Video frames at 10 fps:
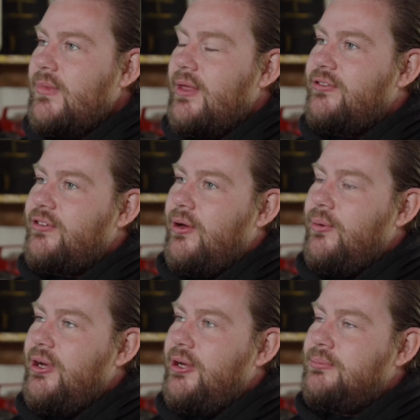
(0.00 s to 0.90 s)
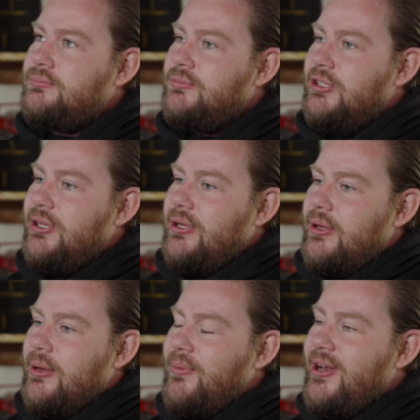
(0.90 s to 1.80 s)
So,
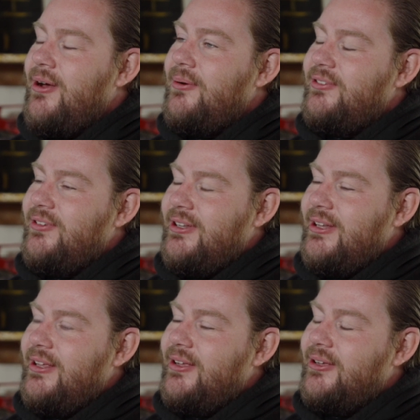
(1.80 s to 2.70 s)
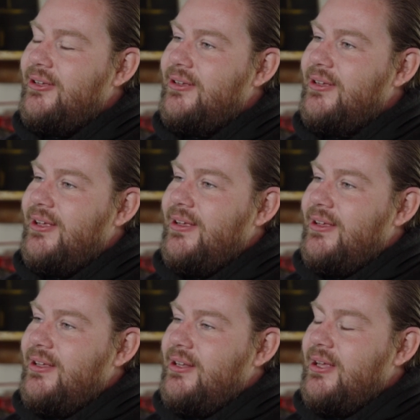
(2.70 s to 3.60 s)
and when I was in the
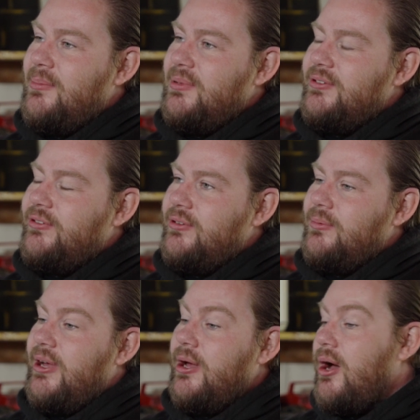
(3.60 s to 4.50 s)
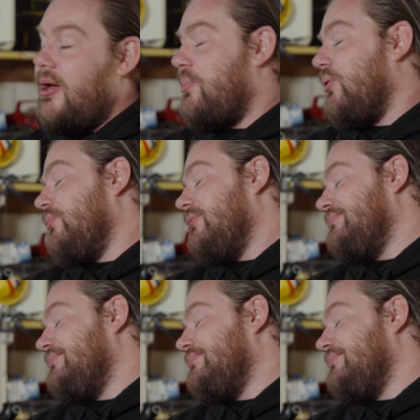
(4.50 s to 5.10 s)
ambulance on the way, I hypoed.